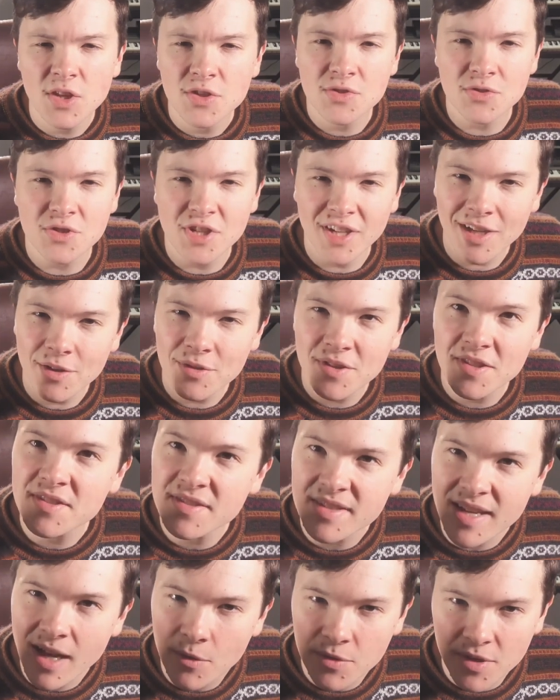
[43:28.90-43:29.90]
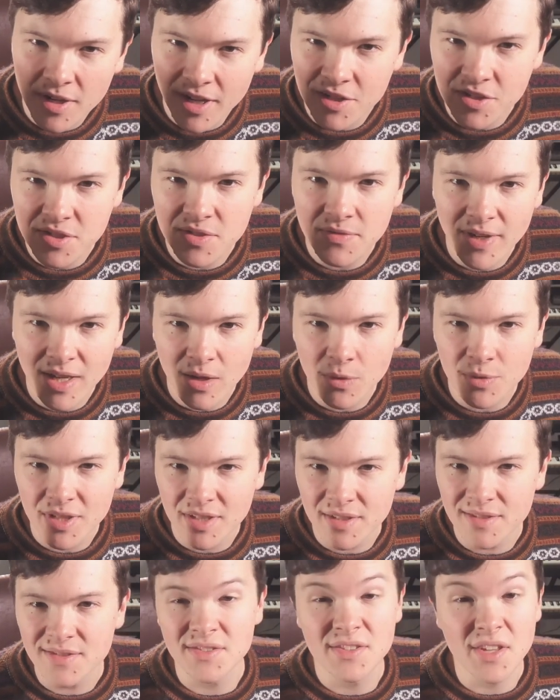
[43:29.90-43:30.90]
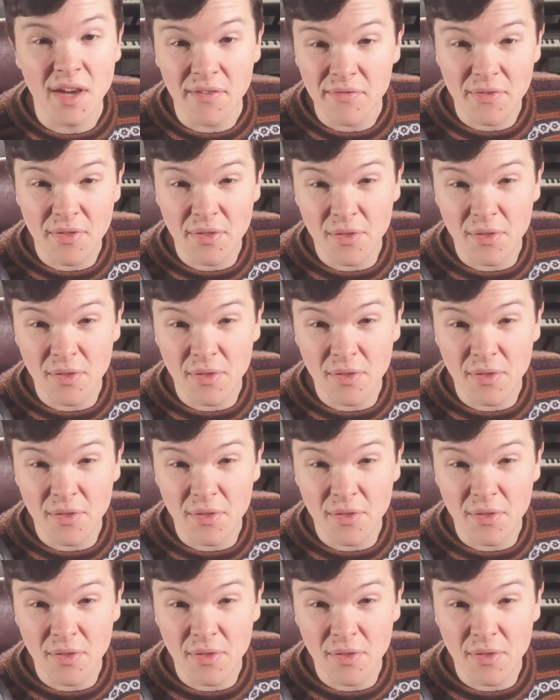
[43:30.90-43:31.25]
So check out this sound that I just found in Stuff